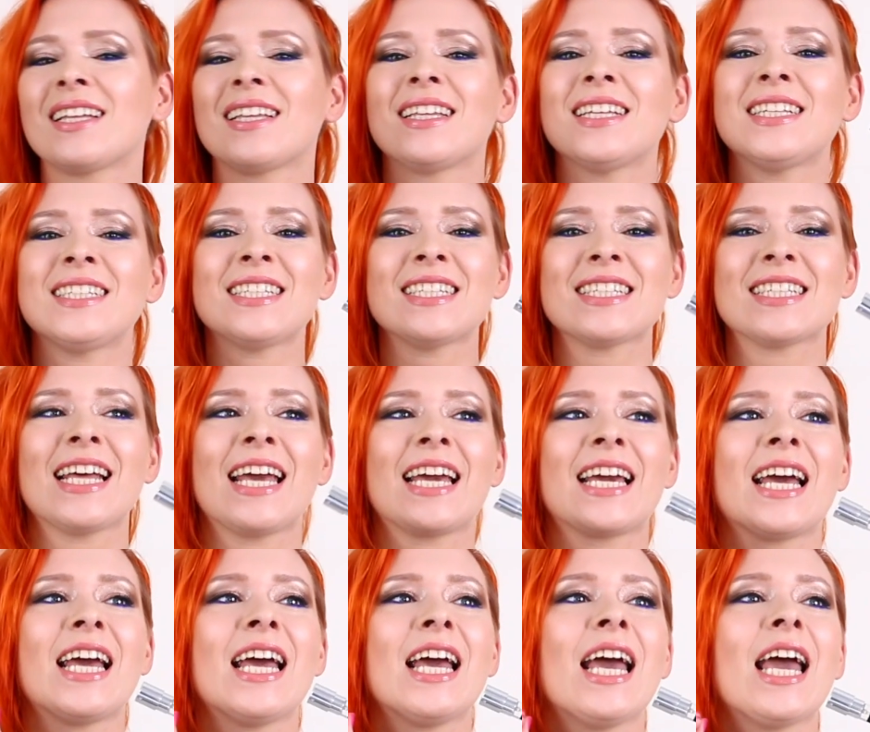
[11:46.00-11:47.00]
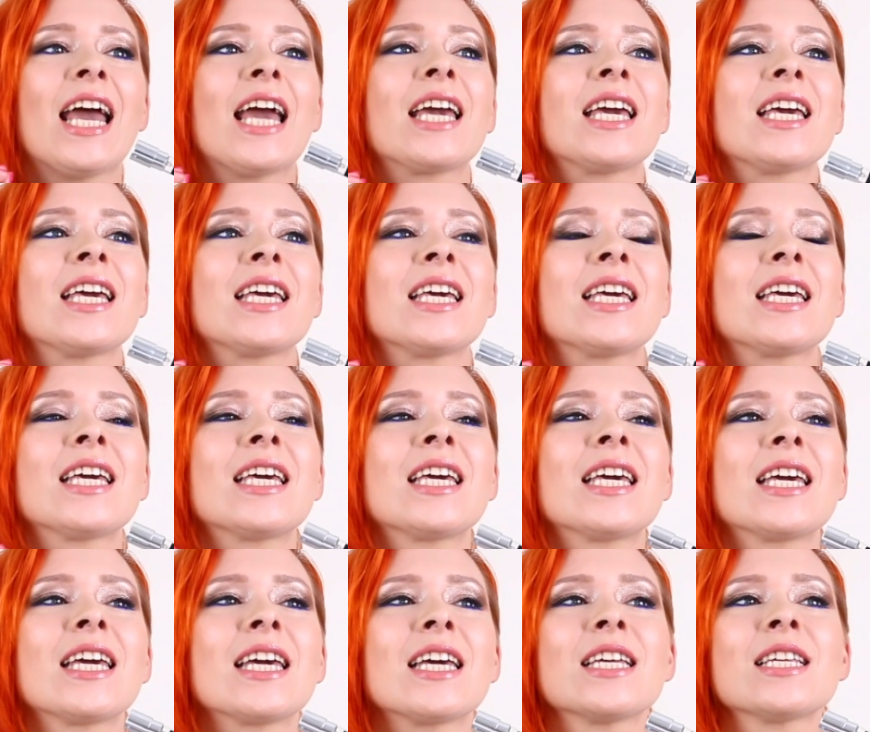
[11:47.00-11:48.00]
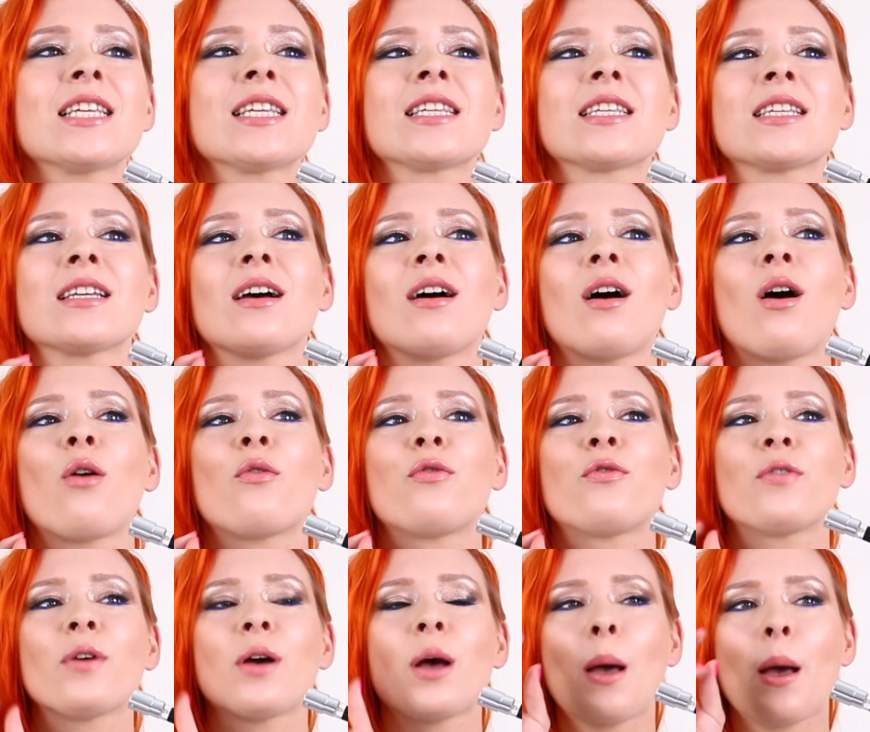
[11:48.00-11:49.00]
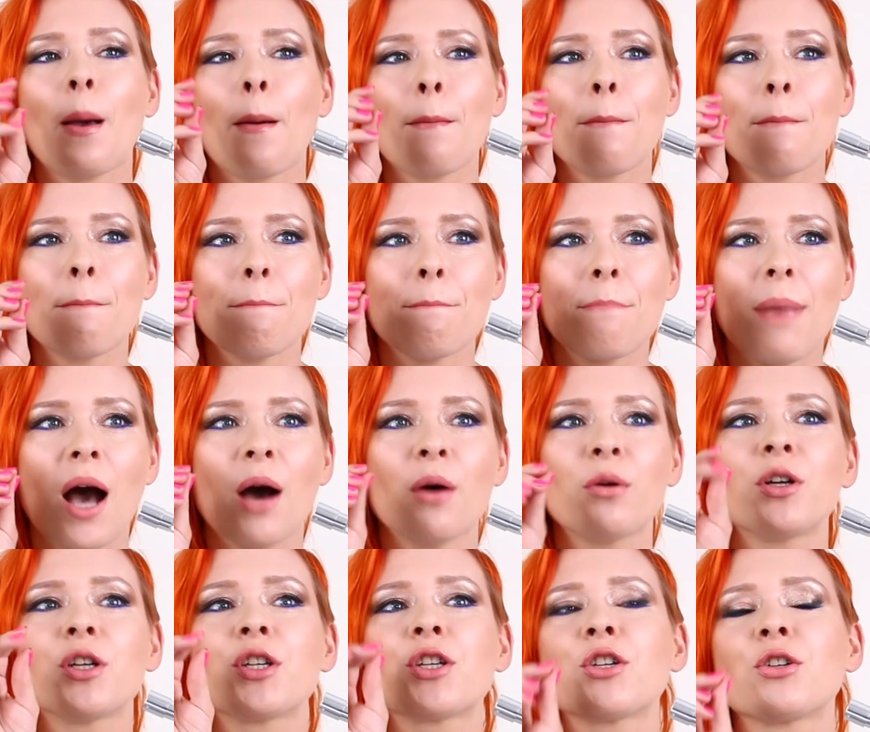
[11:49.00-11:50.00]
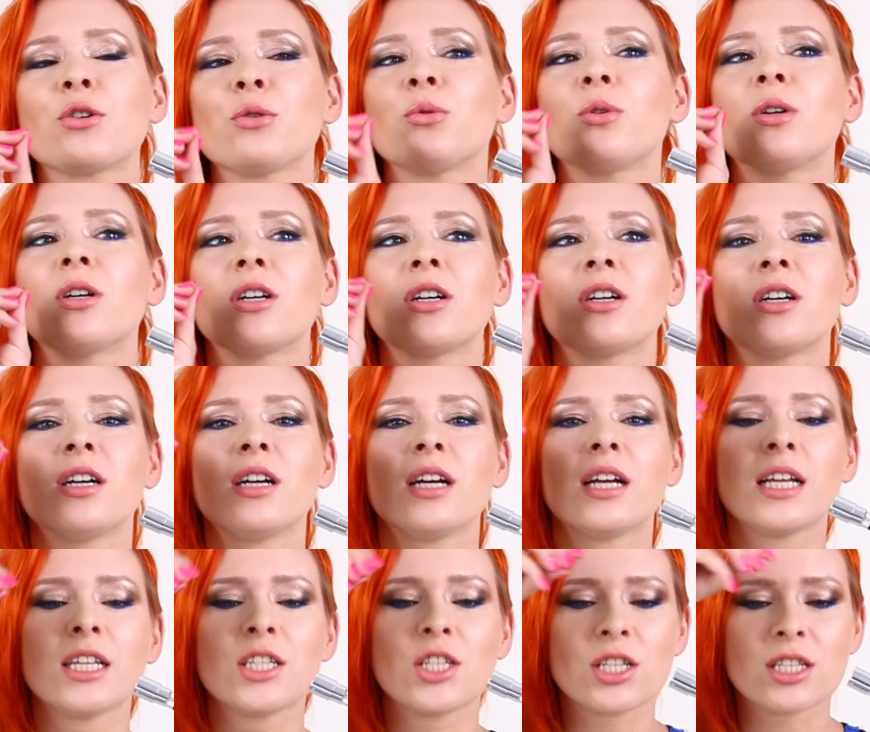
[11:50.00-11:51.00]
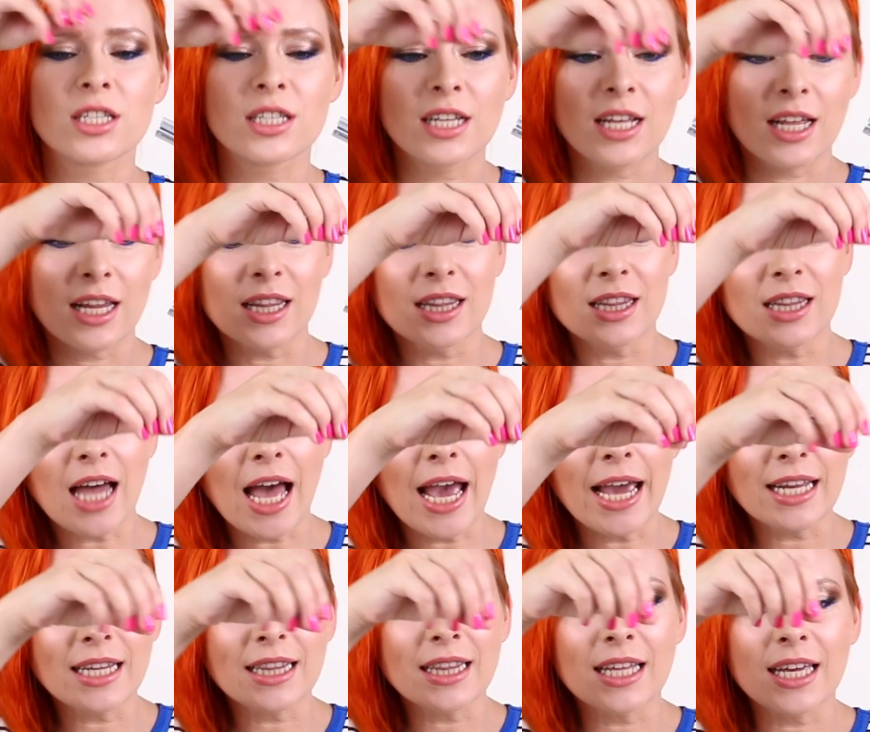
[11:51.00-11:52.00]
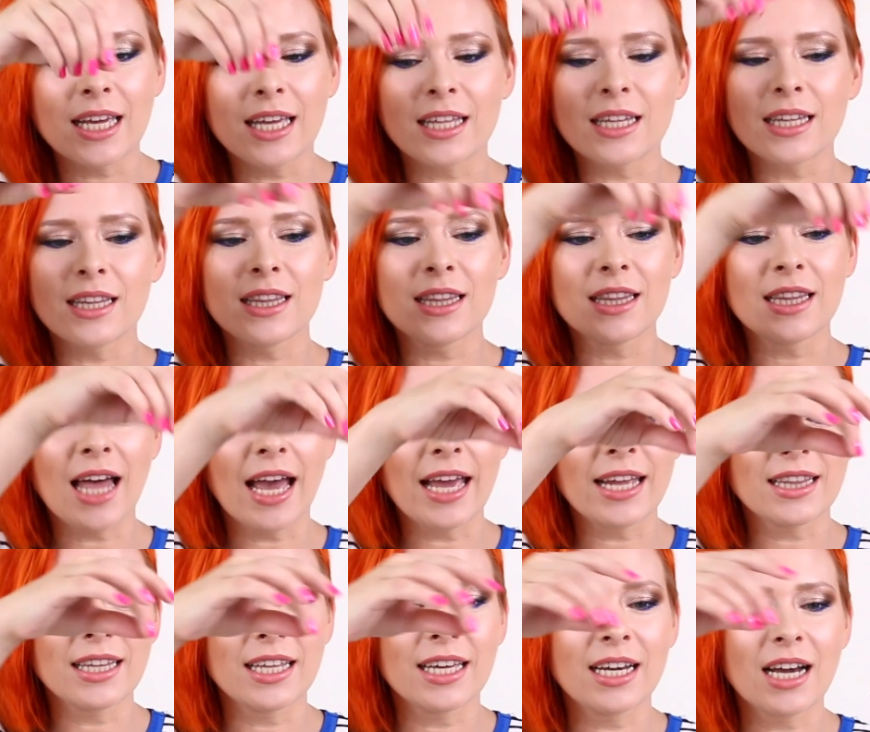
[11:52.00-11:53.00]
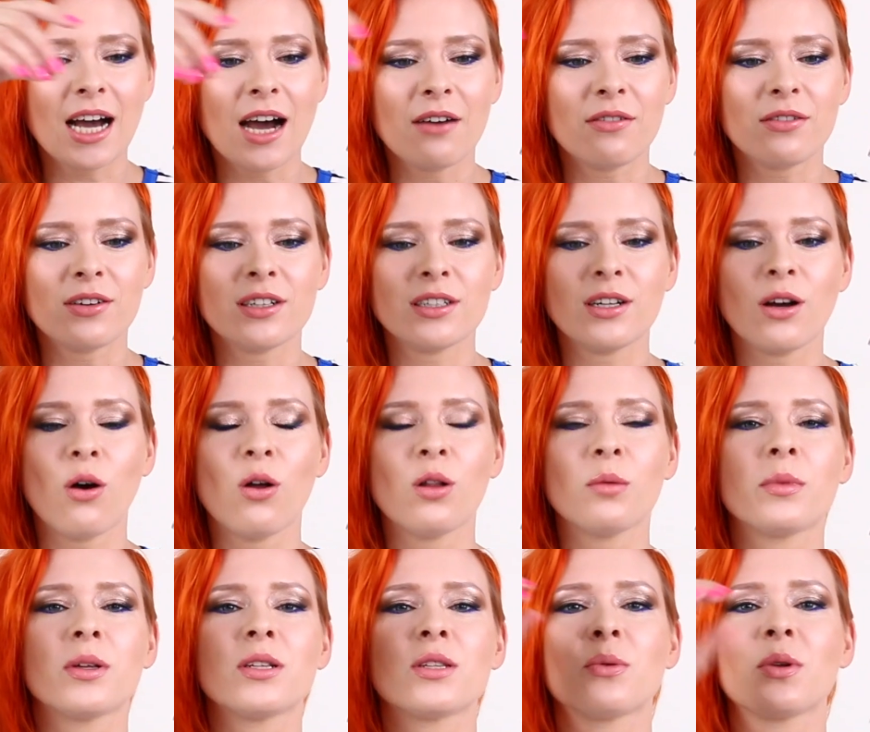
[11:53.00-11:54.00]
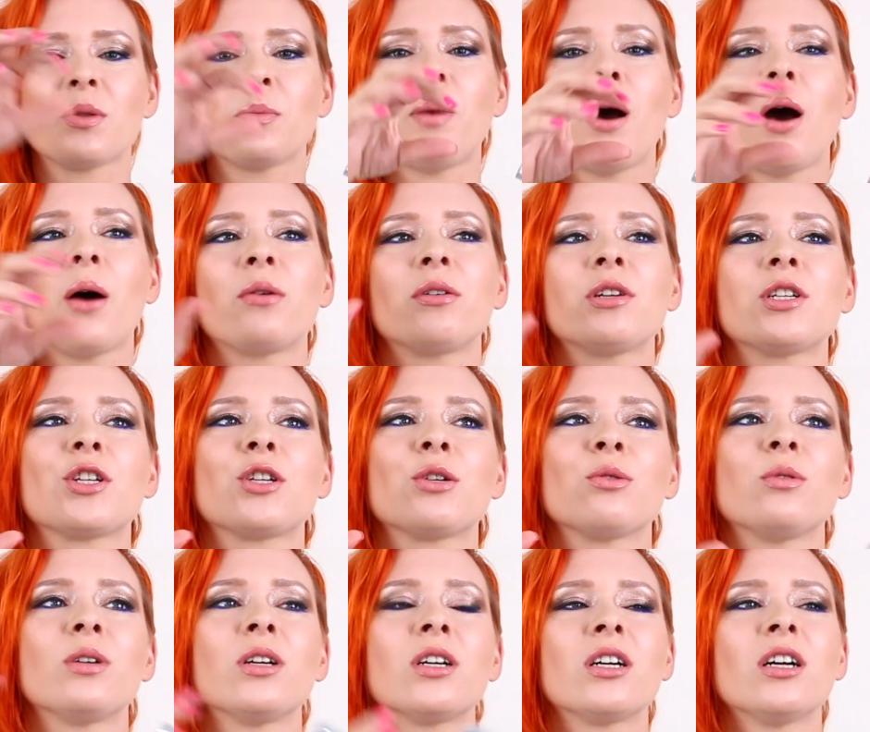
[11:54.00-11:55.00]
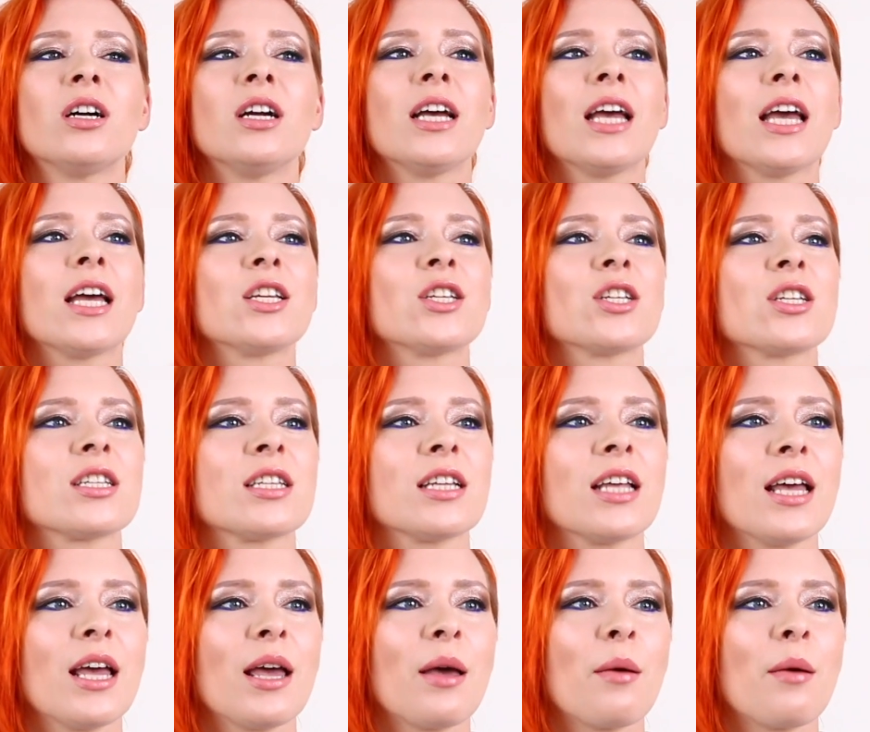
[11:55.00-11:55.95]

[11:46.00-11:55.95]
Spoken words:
This is like a kiss of powdered sugar, just lightly covered almonds with powdered sugar, and just